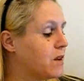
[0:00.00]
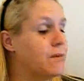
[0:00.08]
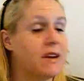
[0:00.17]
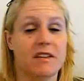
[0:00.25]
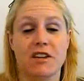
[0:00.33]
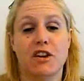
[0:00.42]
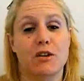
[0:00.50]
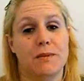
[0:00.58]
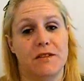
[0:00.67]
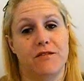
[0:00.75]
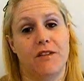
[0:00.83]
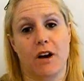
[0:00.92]
because it could have
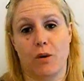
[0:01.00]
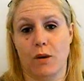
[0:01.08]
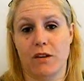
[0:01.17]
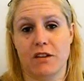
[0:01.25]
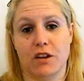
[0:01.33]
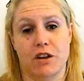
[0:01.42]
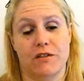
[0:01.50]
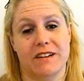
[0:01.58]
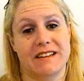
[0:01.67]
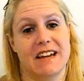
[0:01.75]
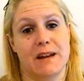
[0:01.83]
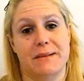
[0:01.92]
been far worse. It could have
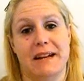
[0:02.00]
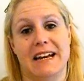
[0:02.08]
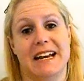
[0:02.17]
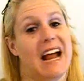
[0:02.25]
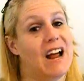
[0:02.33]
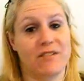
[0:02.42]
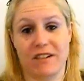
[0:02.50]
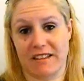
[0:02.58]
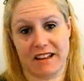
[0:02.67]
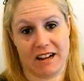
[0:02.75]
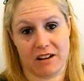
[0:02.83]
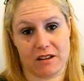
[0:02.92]
contaminated
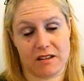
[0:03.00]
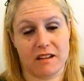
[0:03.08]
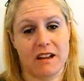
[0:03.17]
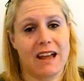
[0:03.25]
everything else.